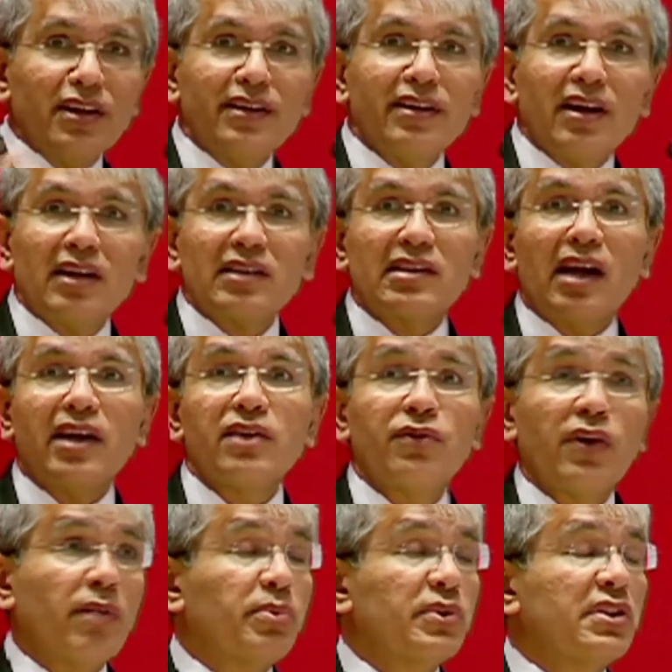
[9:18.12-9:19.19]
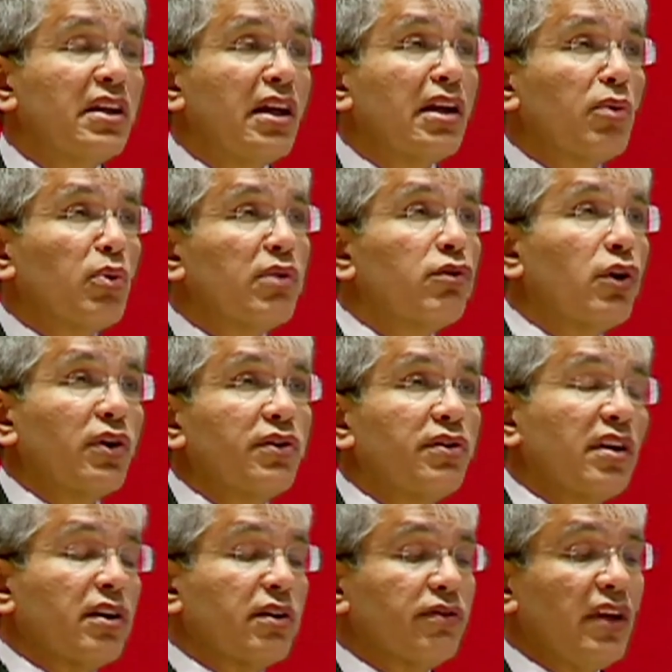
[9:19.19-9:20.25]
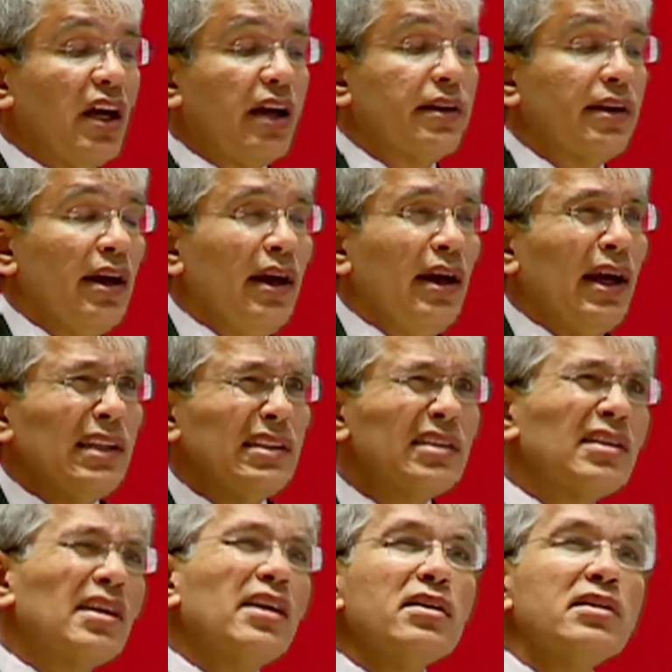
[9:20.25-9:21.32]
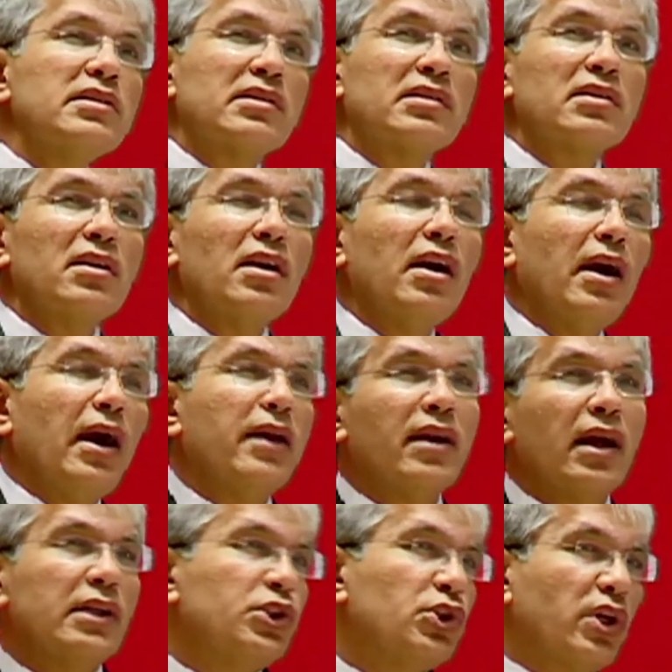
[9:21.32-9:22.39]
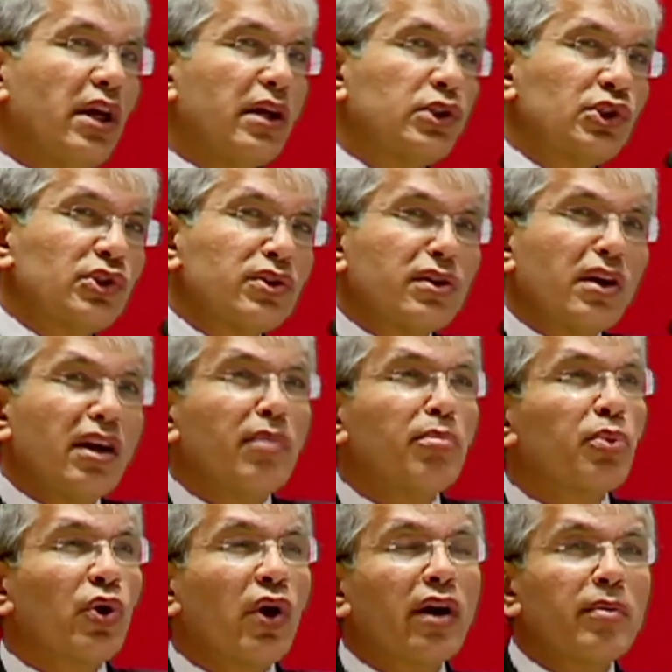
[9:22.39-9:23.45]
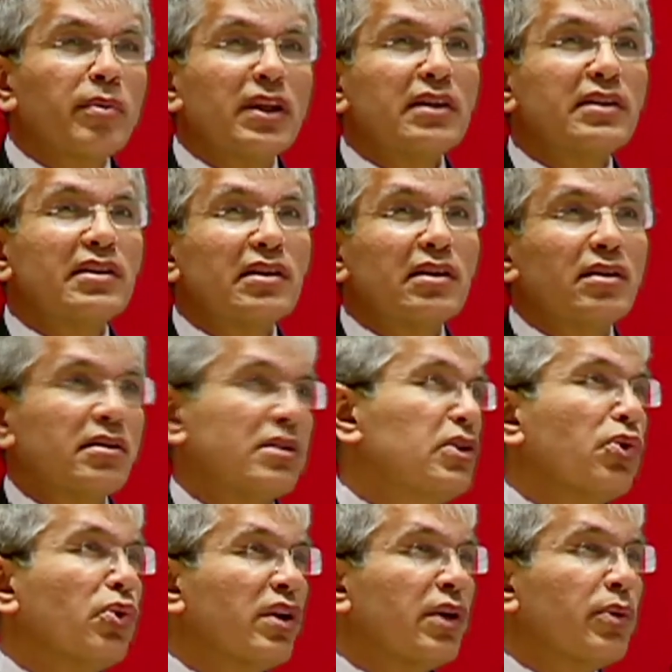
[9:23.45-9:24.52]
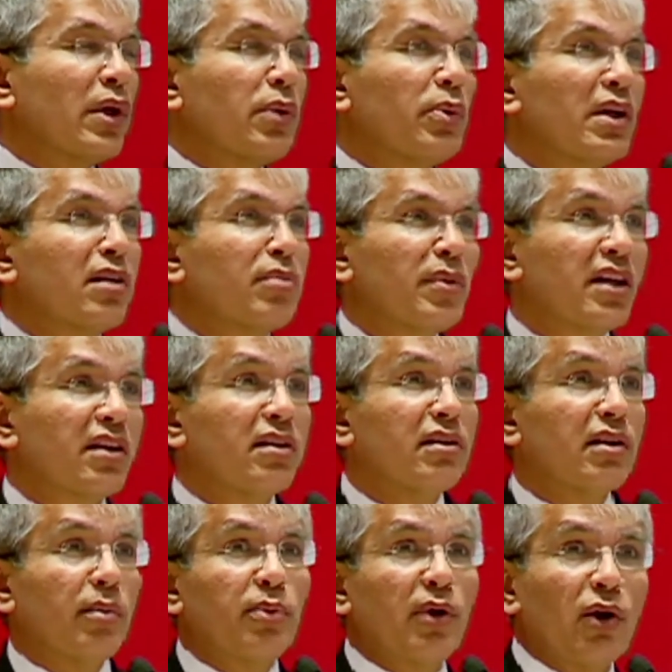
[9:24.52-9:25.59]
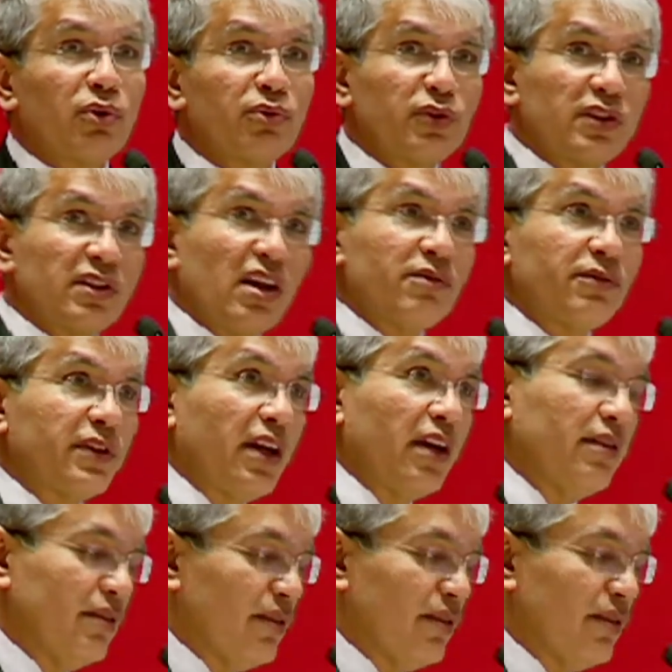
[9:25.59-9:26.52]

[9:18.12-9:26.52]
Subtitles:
India is 95%, and we've got to think of that. And skills and education and employability is the only way we can make India proud of herself again.